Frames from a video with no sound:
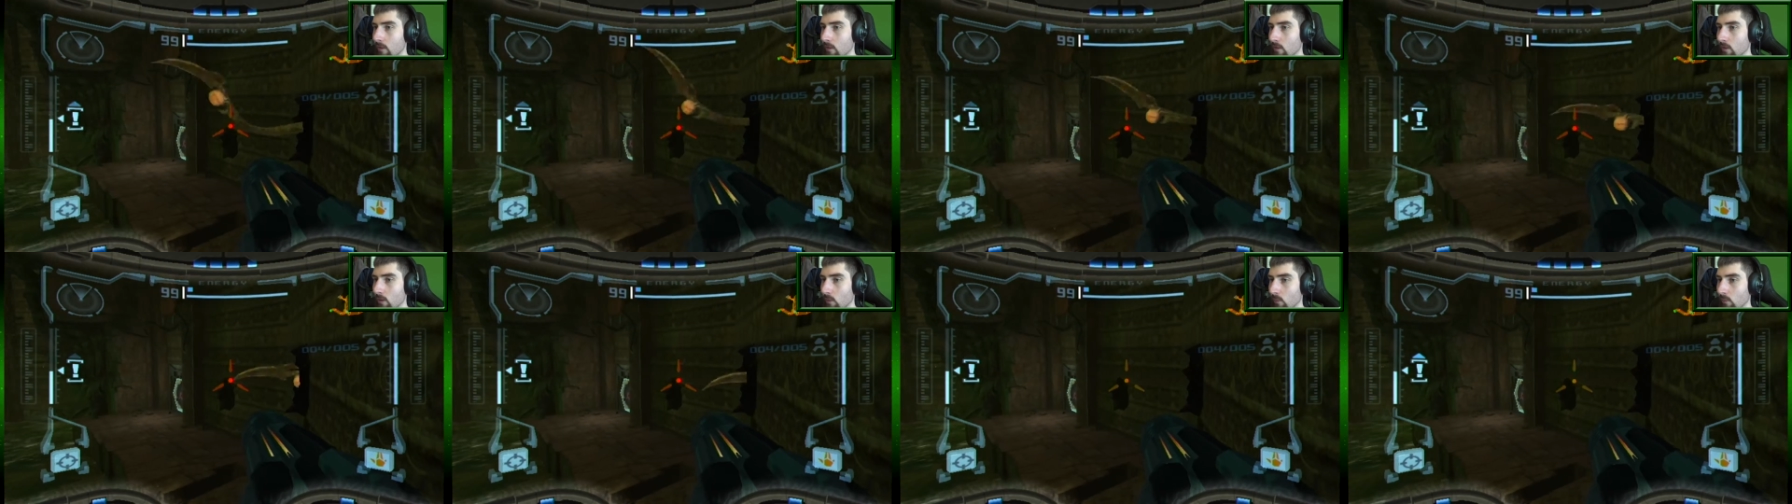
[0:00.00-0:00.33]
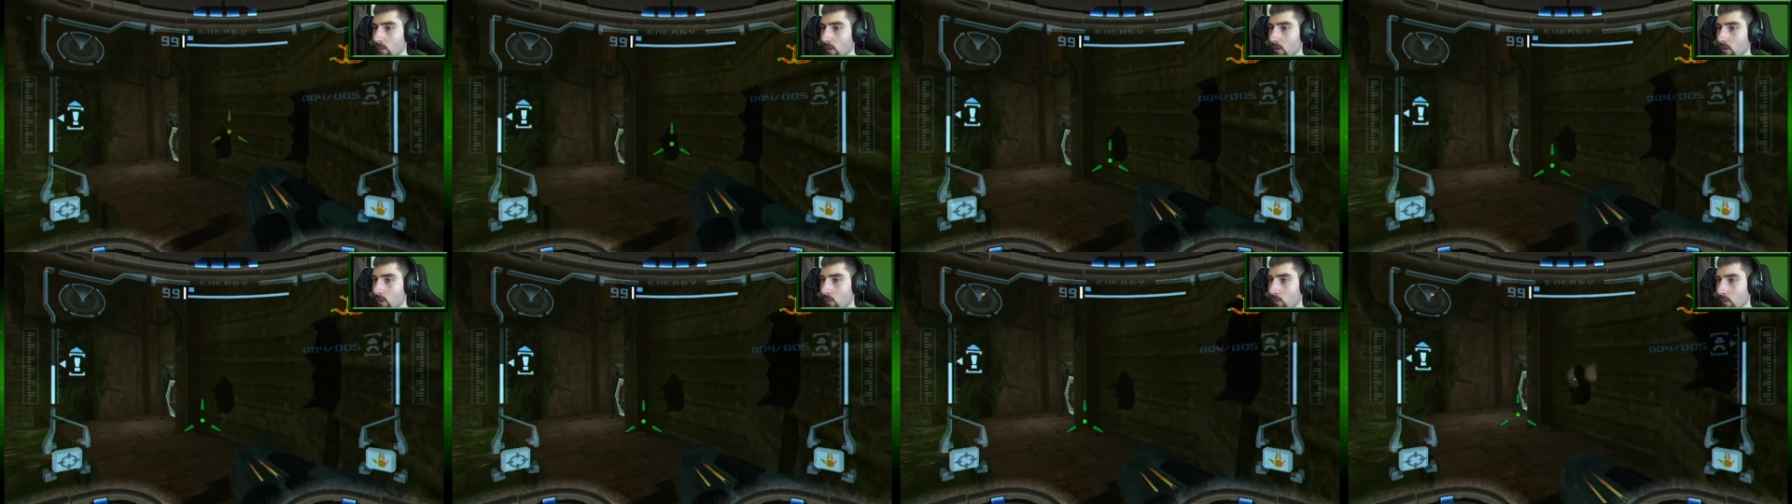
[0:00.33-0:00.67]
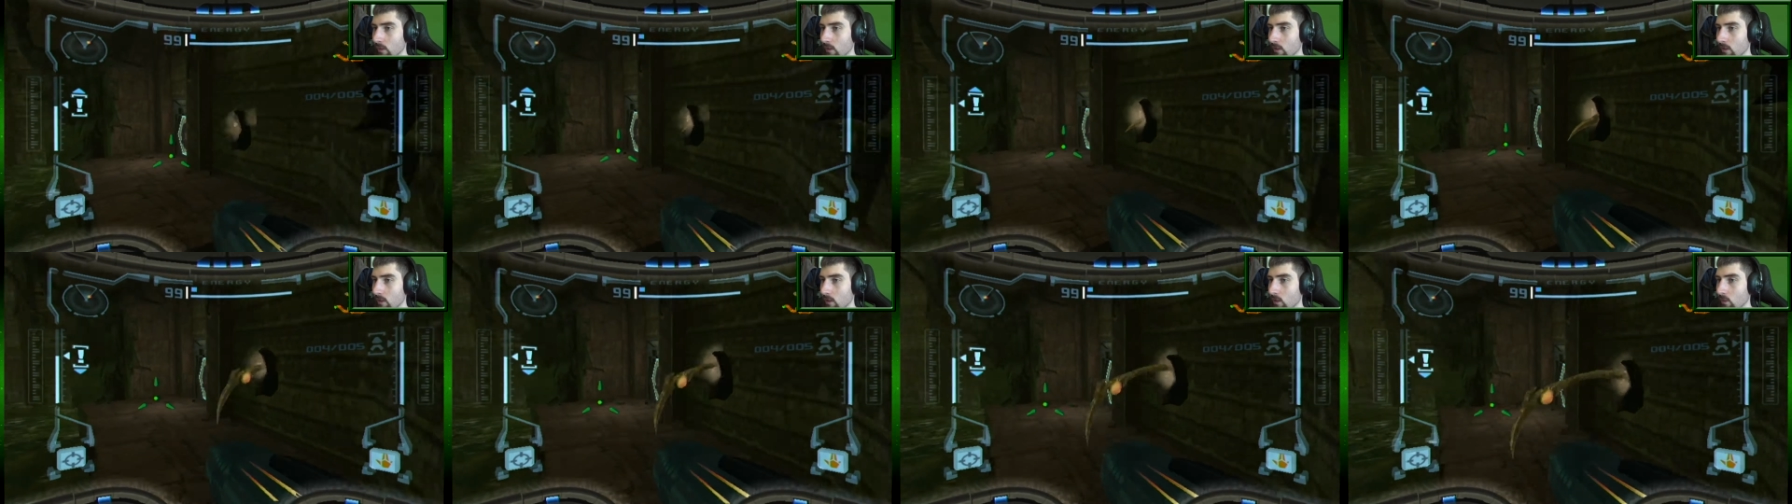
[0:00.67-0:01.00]
Don't want to know
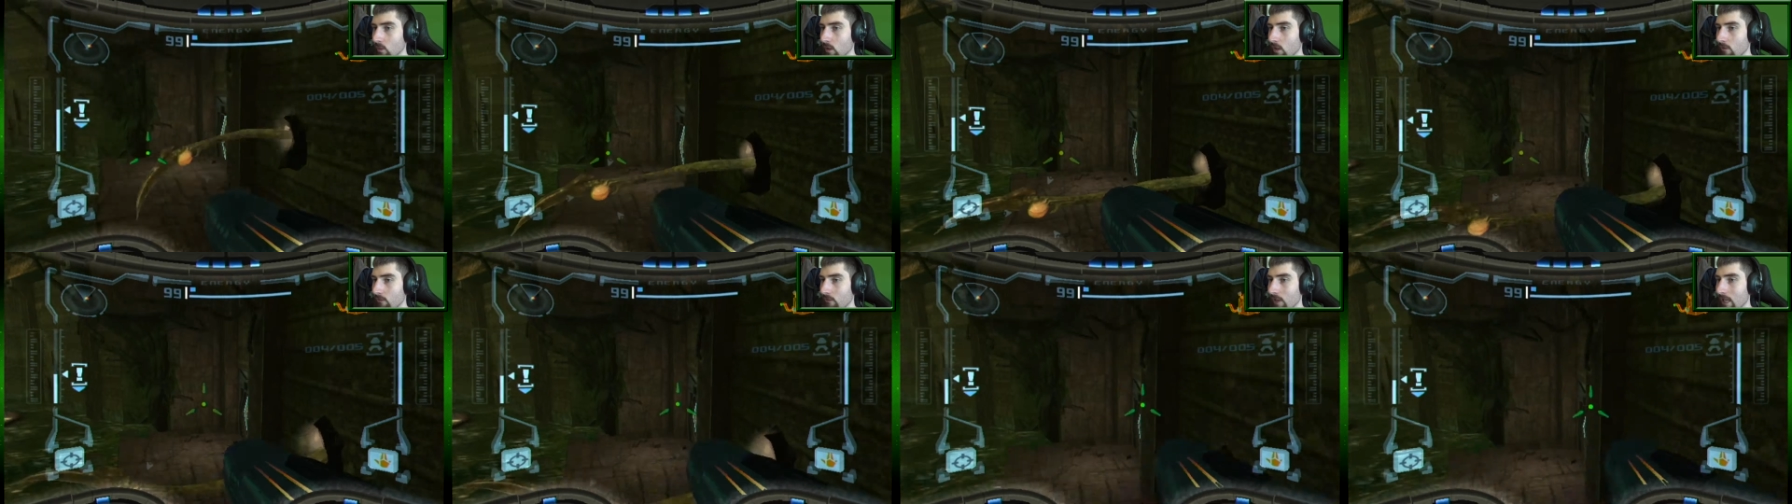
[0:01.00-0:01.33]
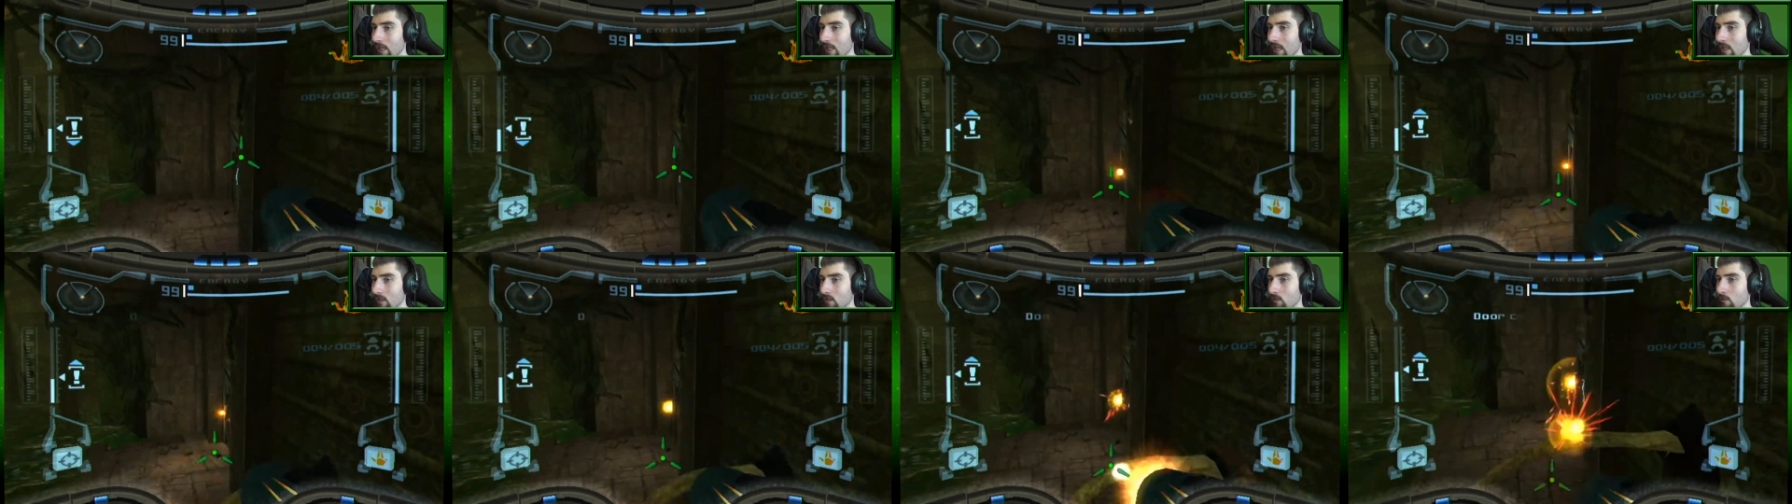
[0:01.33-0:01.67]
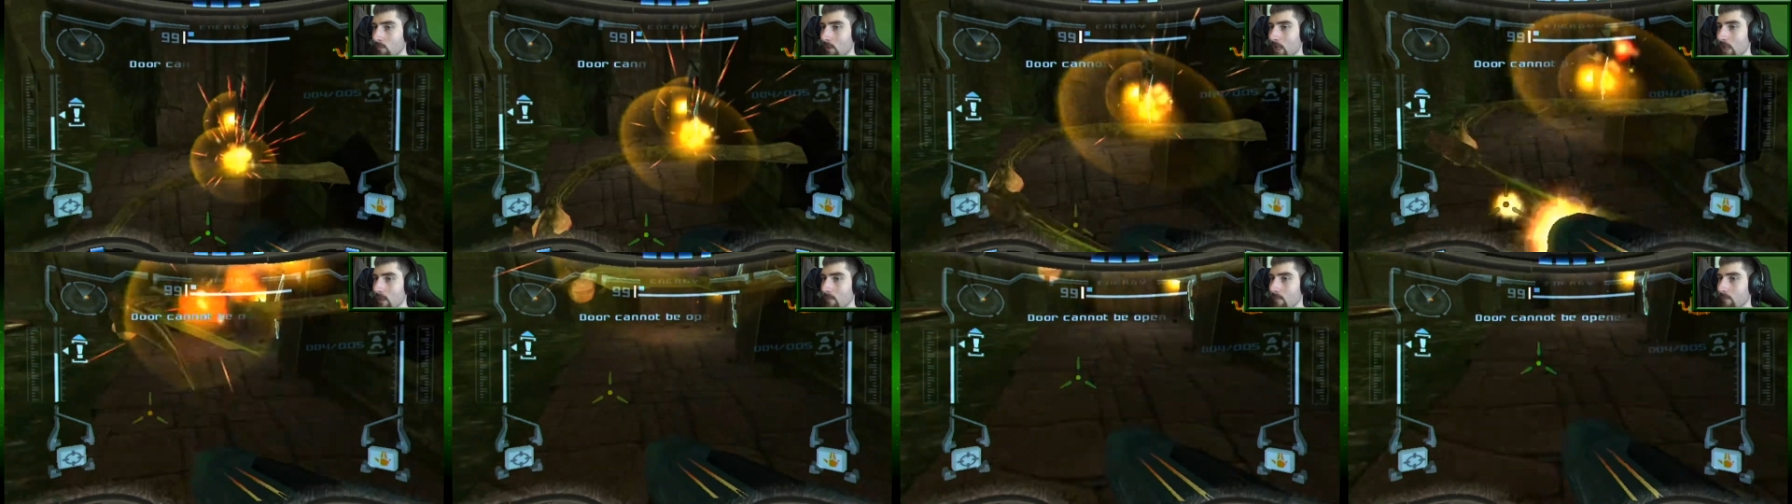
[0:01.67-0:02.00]
what they do if they get to
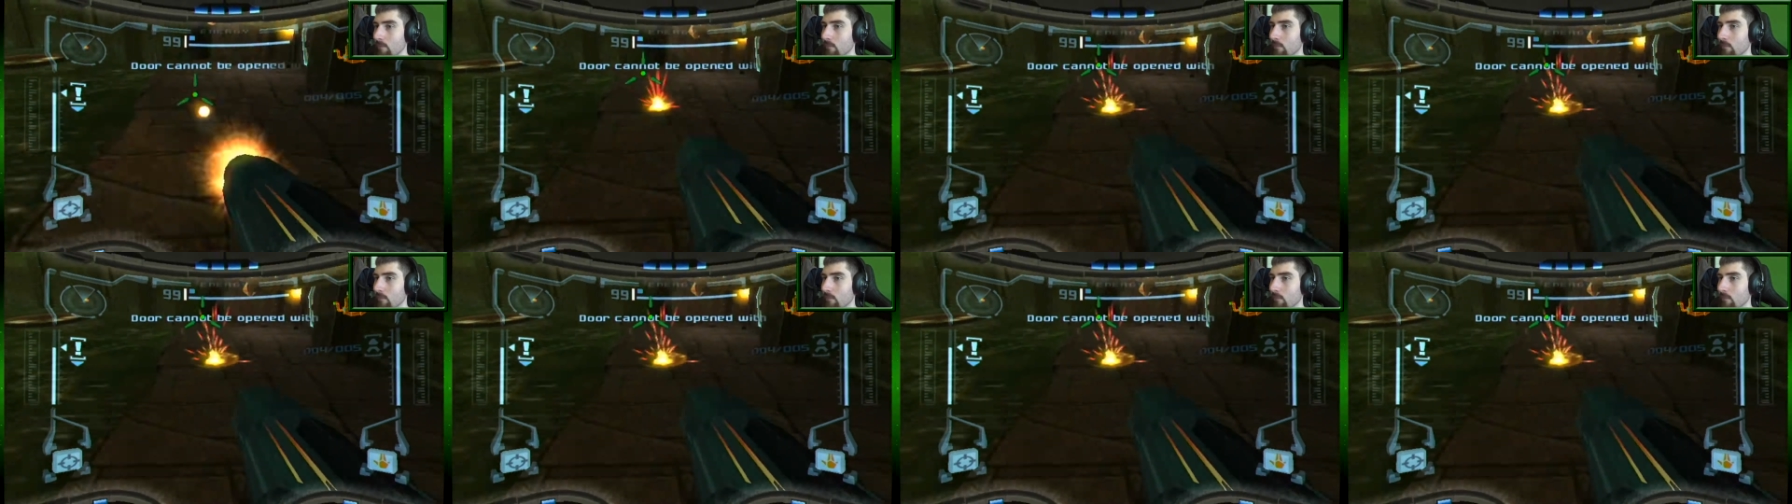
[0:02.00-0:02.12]
me.